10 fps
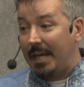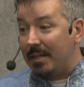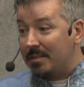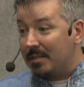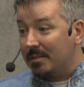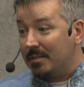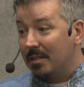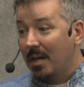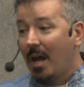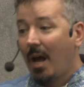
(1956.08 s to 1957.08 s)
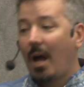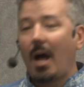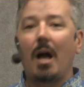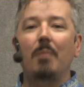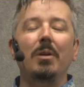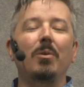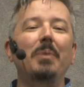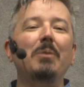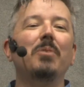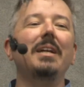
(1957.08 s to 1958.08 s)
the innocent, but it
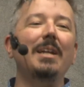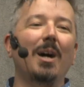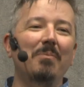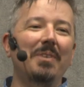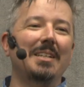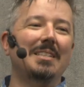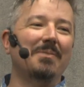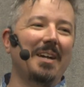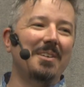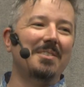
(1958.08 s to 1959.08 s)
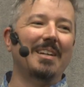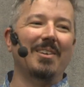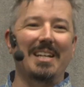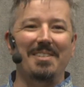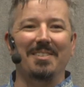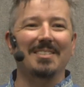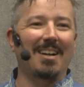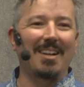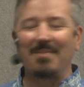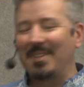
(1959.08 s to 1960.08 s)
would be really obvious if I use their initials.
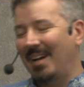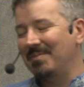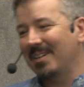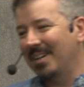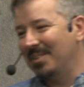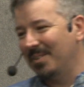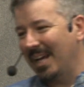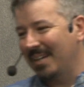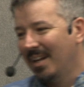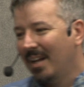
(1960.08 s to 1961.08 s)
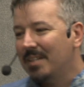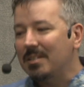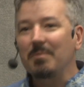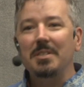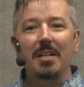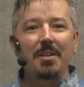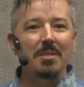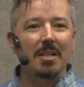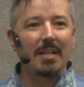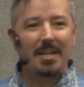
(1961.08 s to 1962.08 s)
I'm not going to do that. So I'm just going to
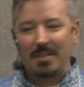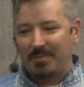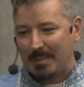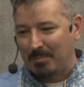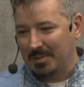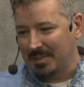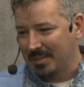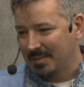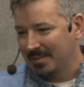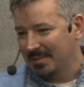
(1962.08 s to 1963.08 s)
use a collection of symbols.